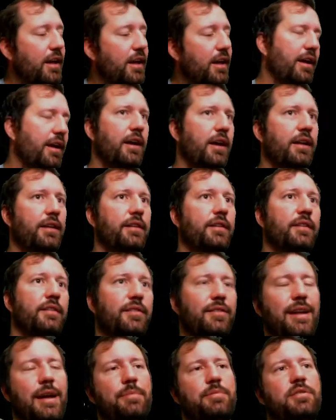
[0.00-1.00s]
And
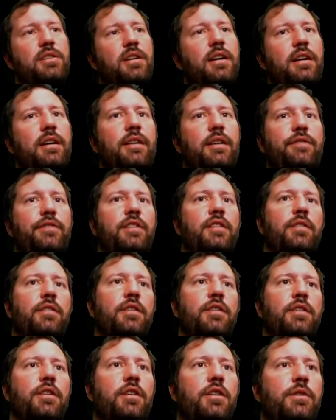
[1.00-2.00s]
snapshot, if you
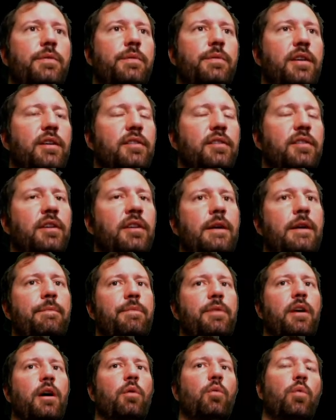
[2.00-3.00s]
don't know, is
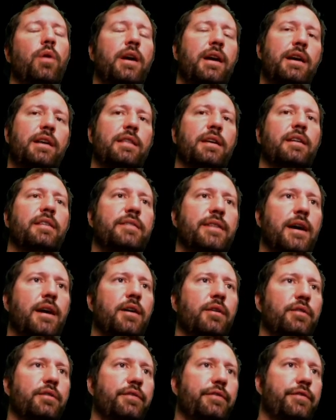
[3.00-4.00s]
a way that
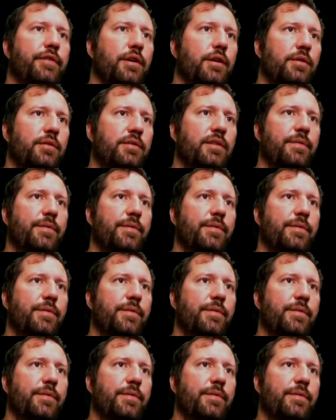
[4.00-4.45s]
DAOs vote.